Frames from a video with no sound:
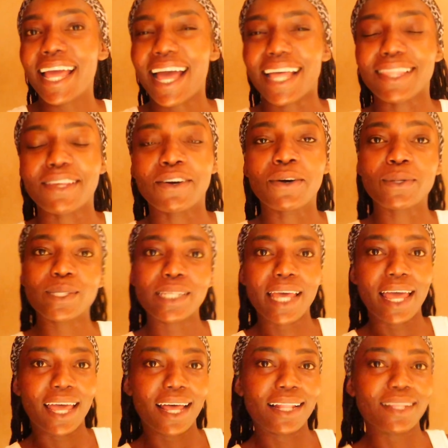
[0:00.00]
At the
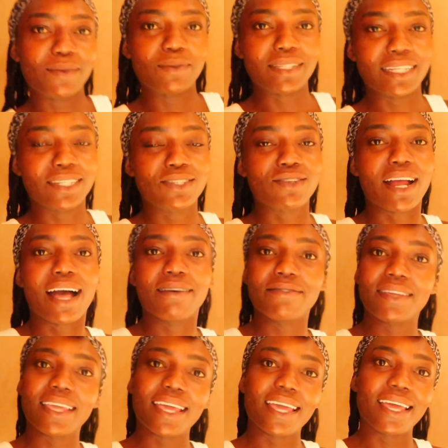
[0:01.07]
hotel, it was
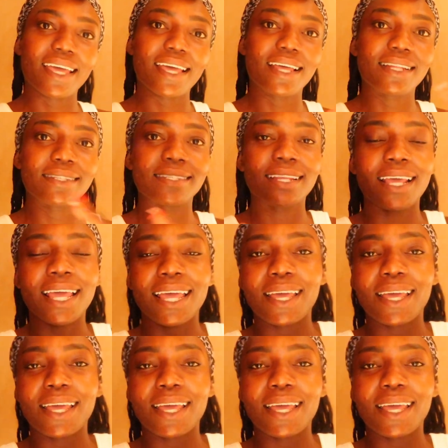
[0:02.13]
extravagant,